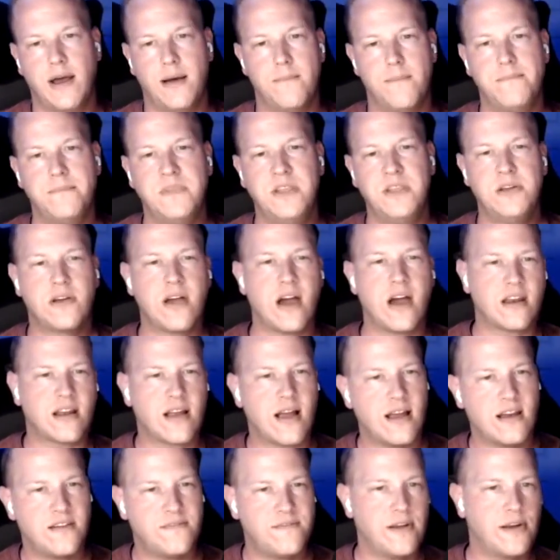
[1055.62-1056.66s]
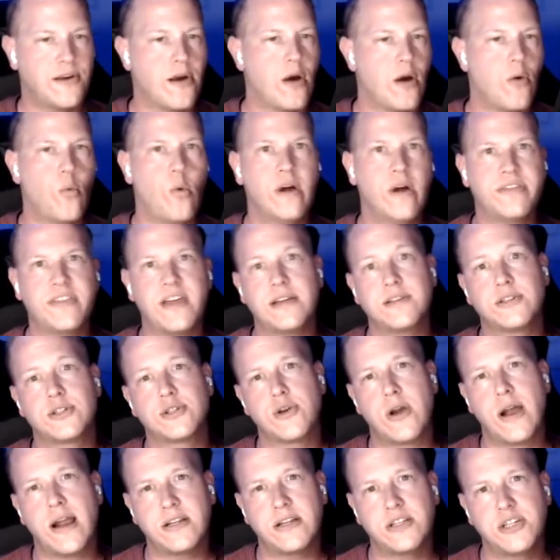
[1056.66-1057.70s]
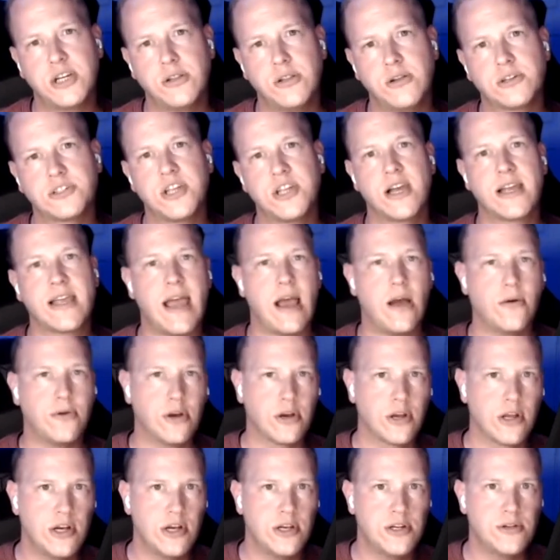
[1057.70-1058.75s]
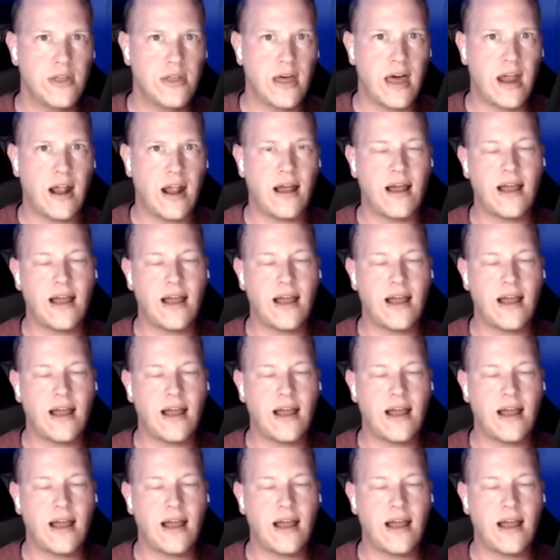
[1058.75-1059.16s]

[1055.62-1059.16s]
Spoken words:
You got to kind of figure out what that strategy looks like, how you're going to do that.